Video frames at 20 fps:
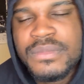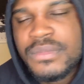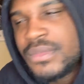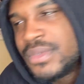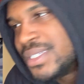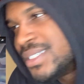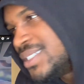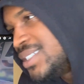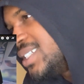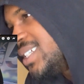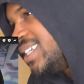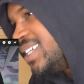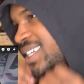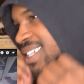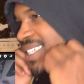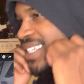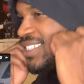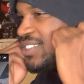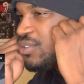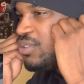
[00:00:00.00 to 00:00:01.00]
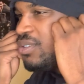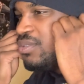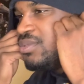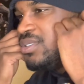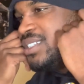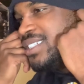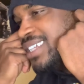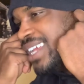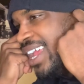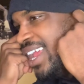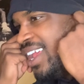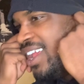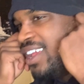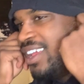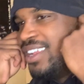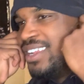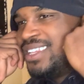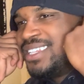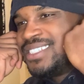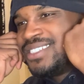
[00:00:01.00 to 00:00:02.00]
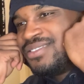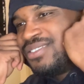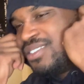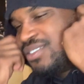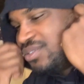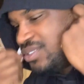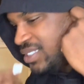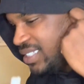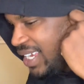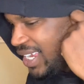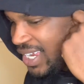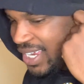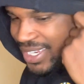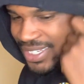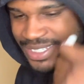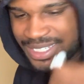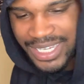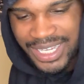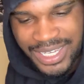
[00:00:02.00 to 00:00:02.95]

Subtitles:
See, this is what I'm saying. This is what I'm saying.